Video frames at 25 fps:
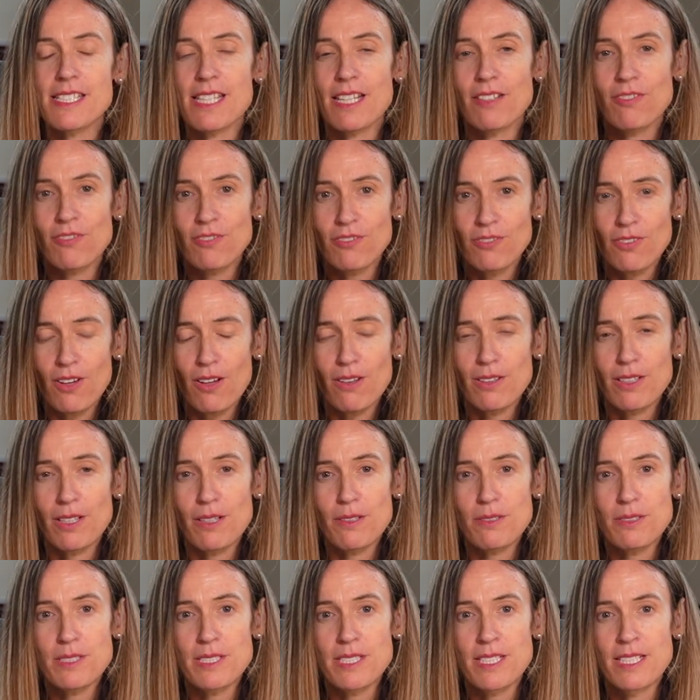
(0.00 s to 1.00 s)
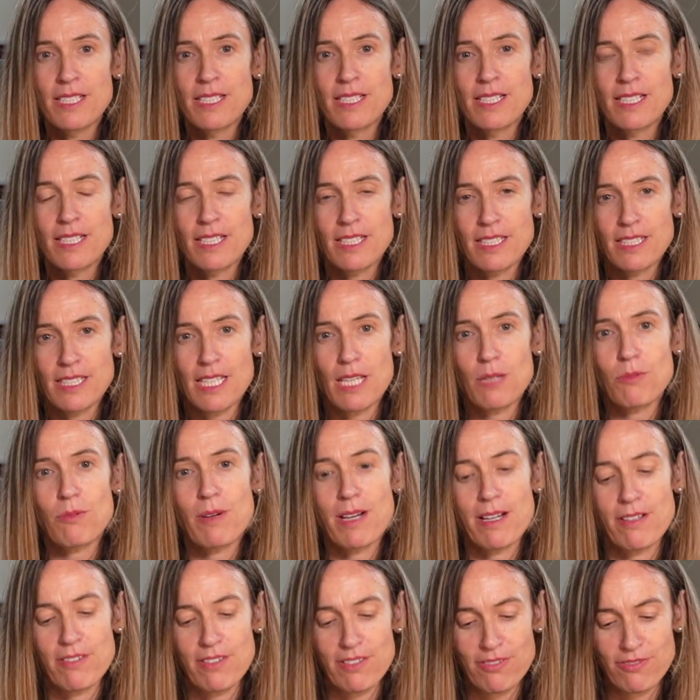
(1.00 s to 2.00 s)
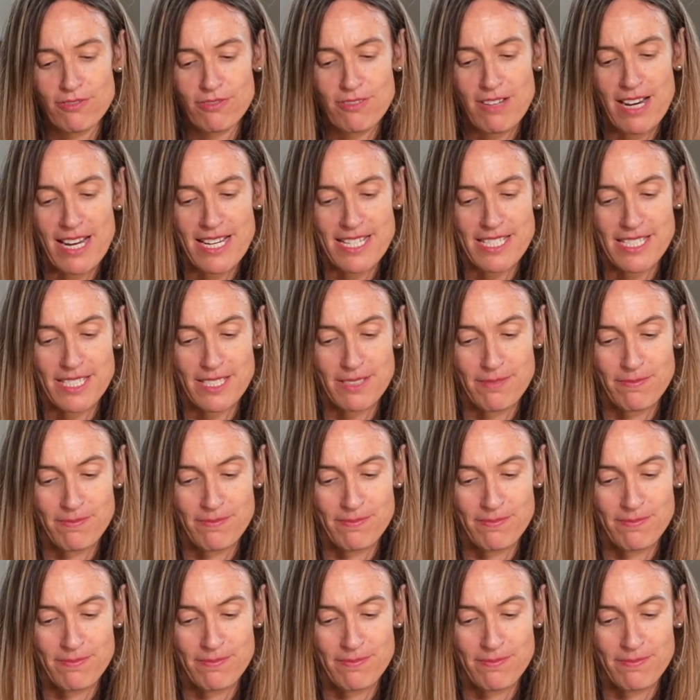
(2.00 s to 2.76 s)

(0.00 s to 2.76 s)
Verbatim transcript: they followed, they were afraid.